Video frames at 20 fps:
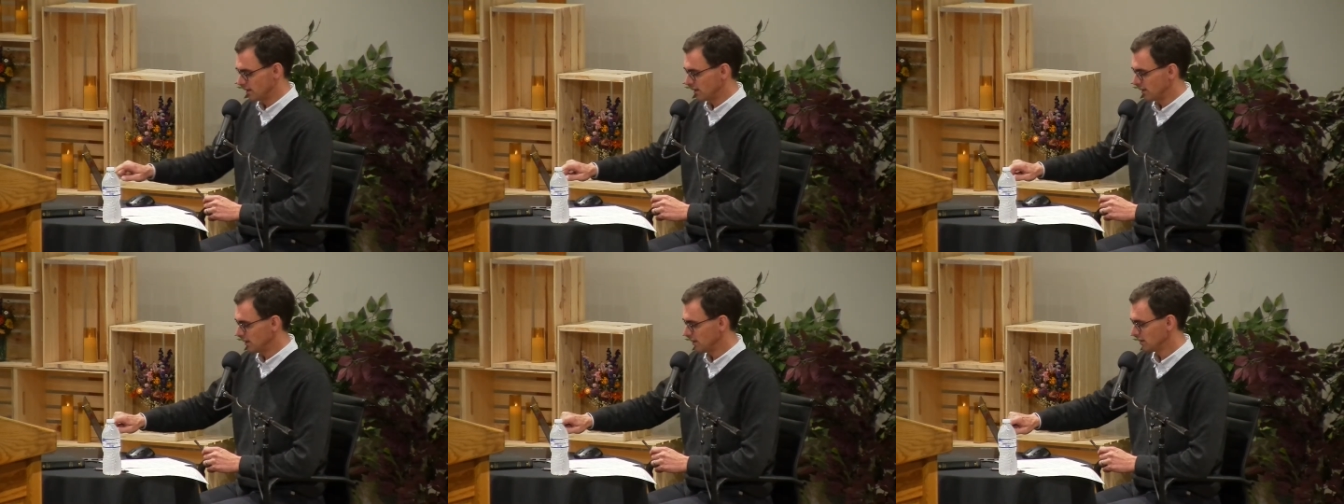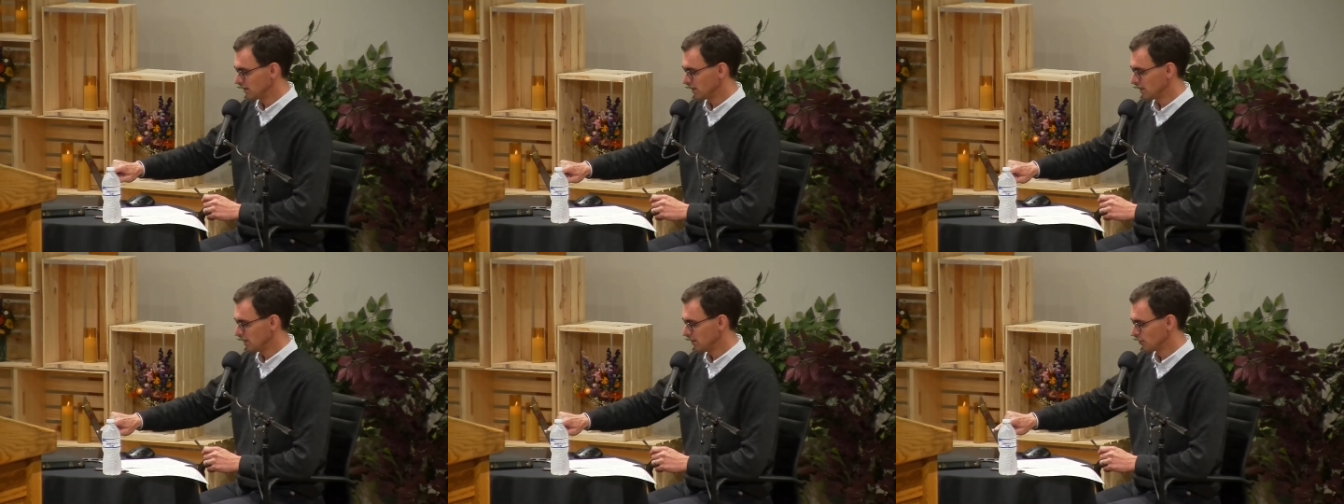In
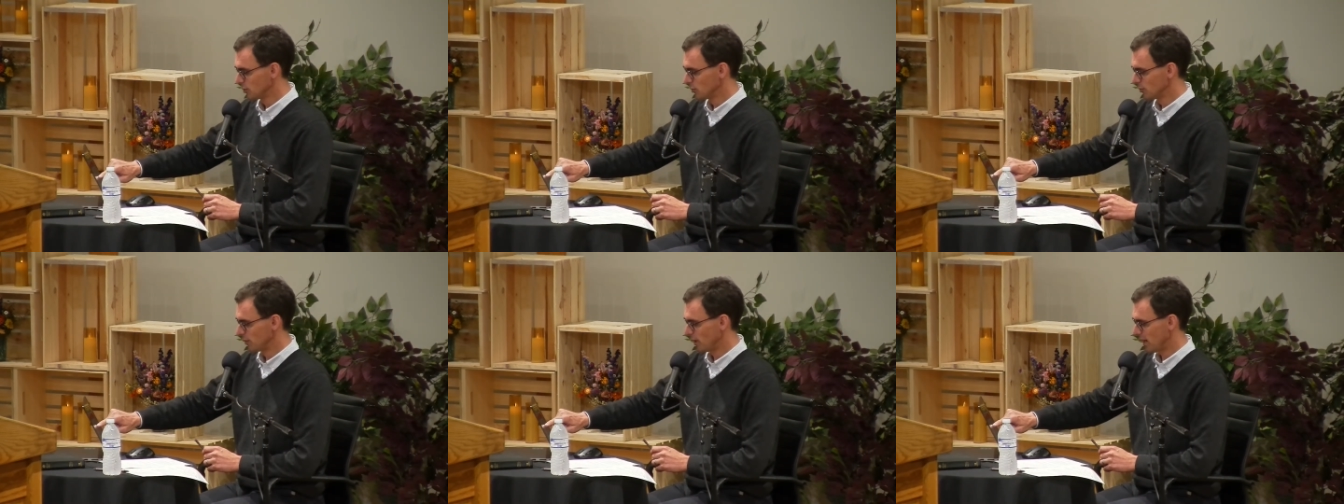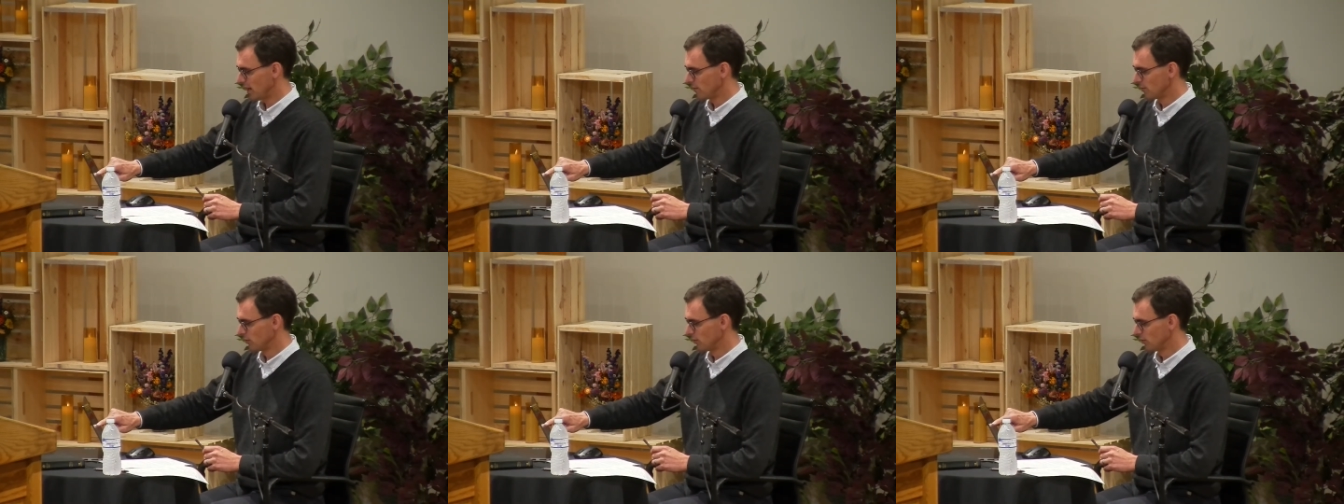the Hebrew
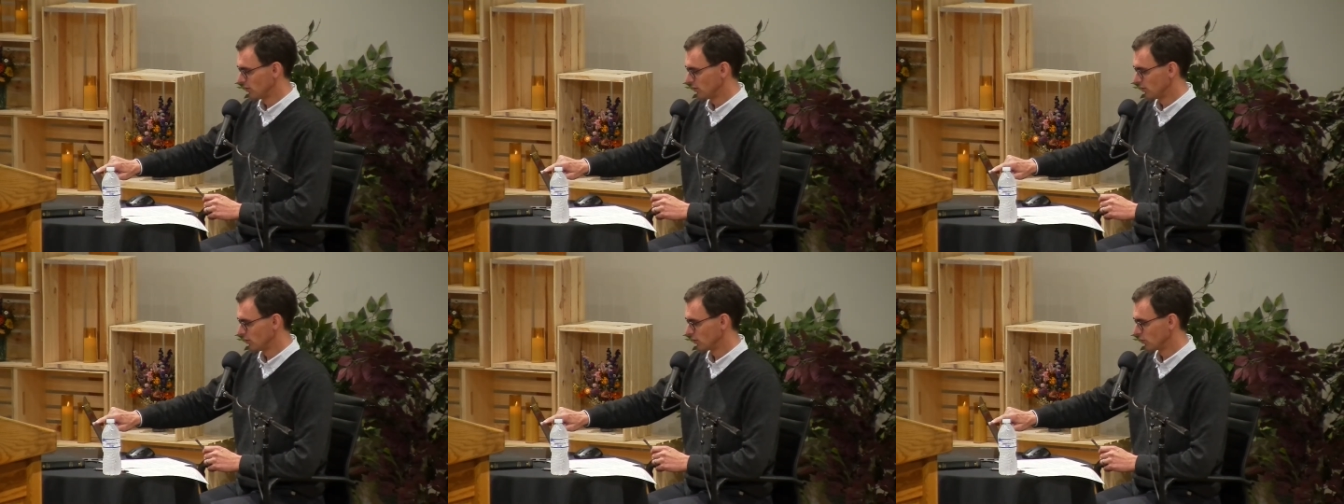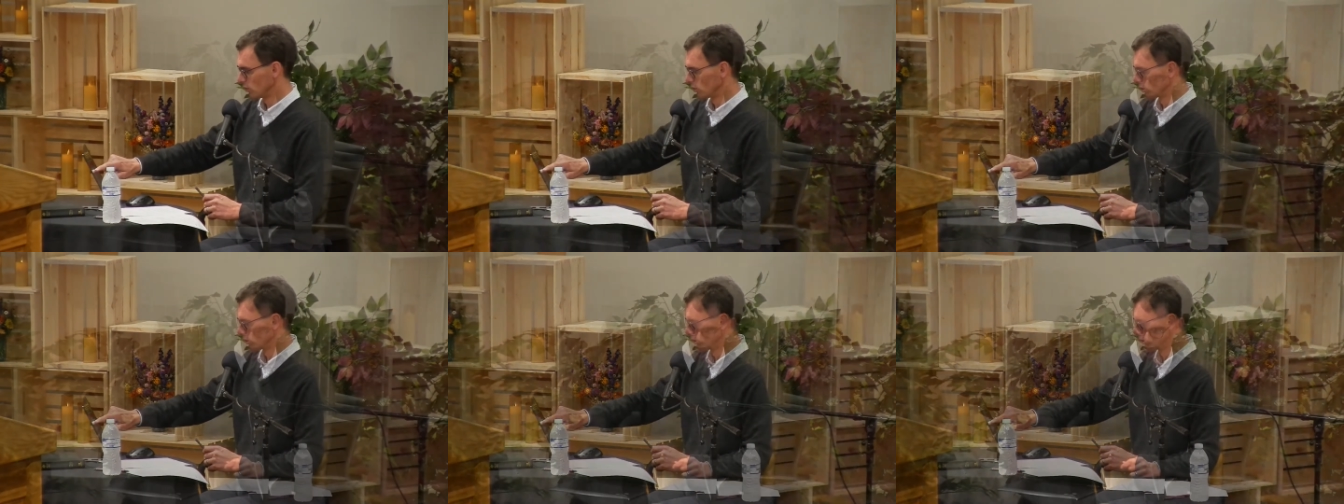Bible, the
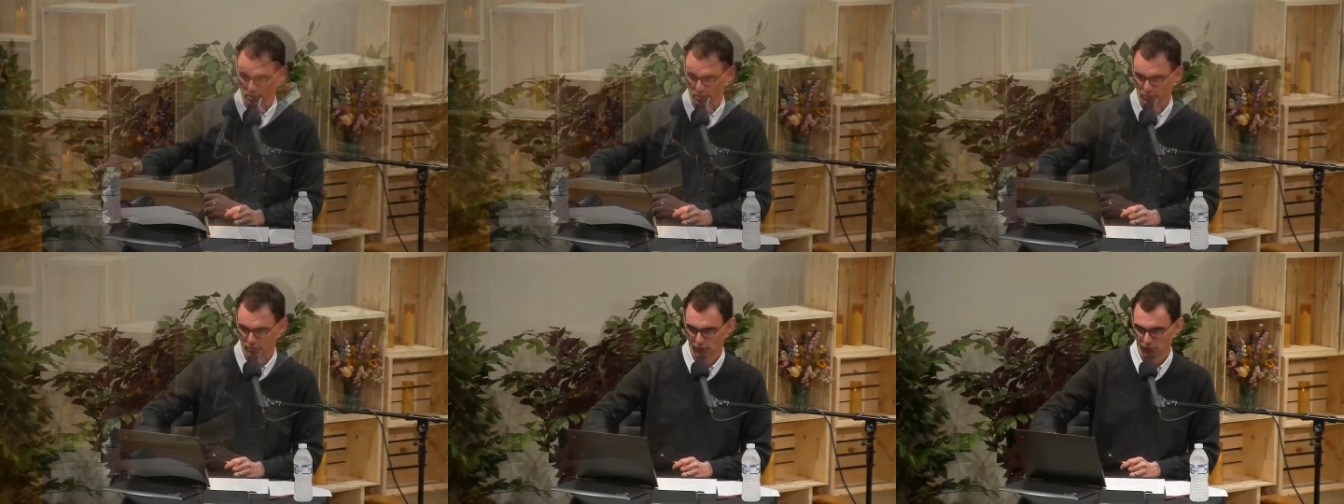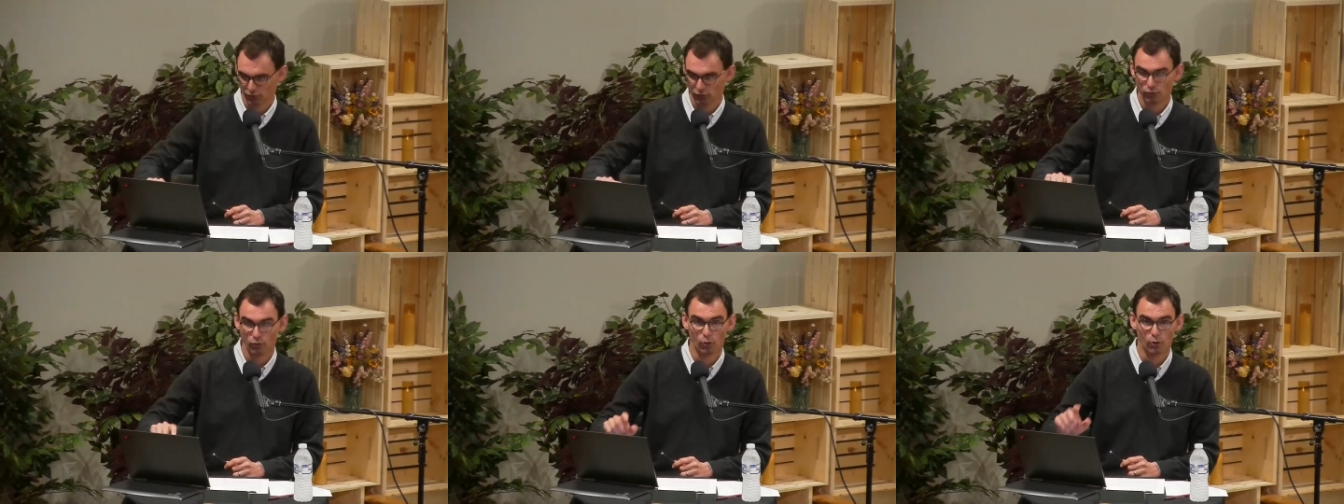words
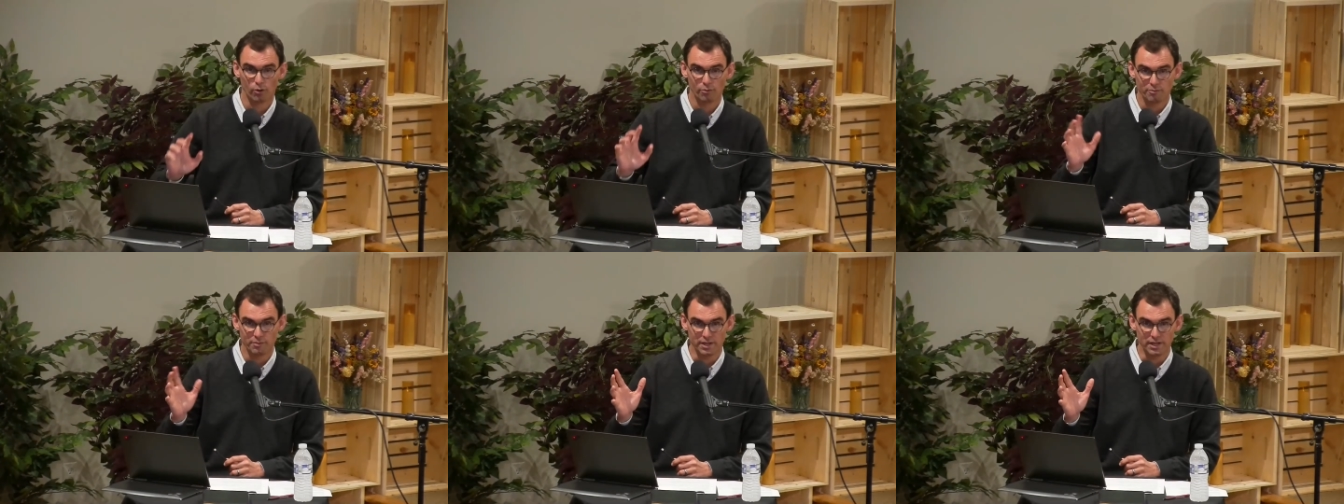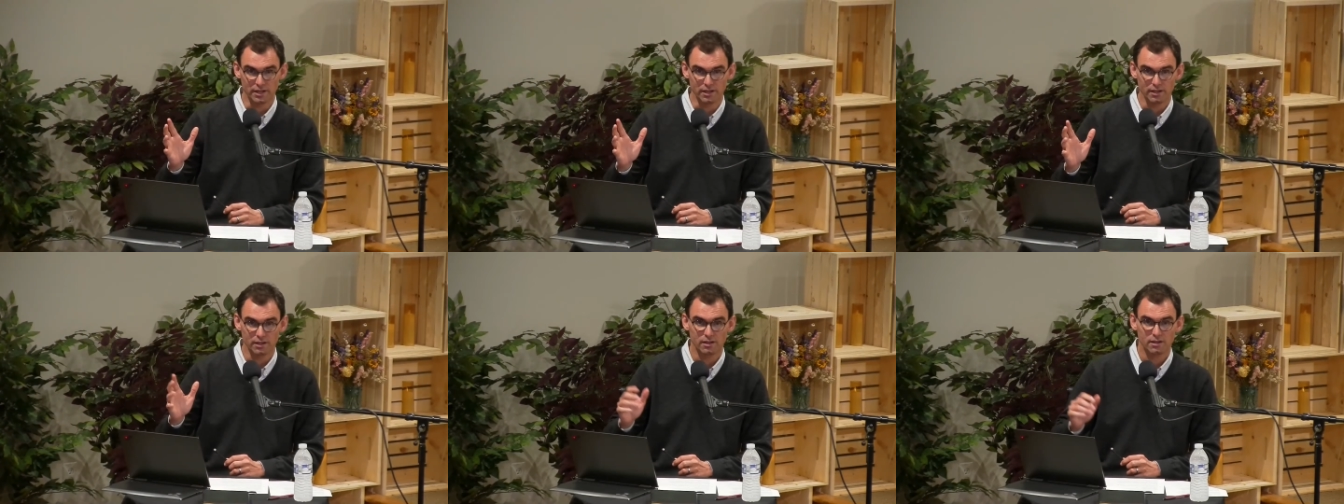before
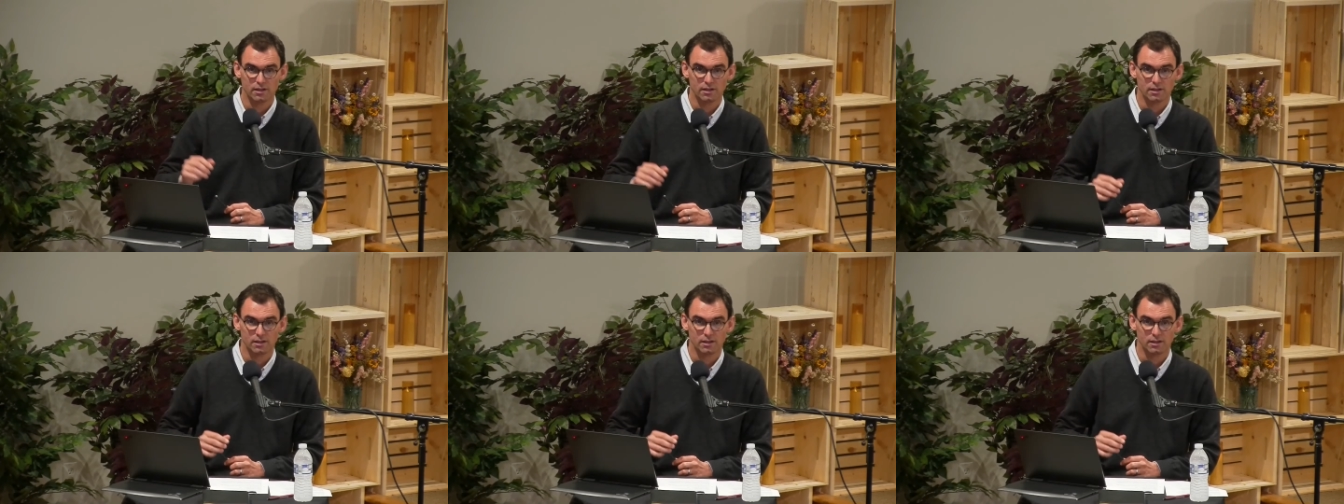me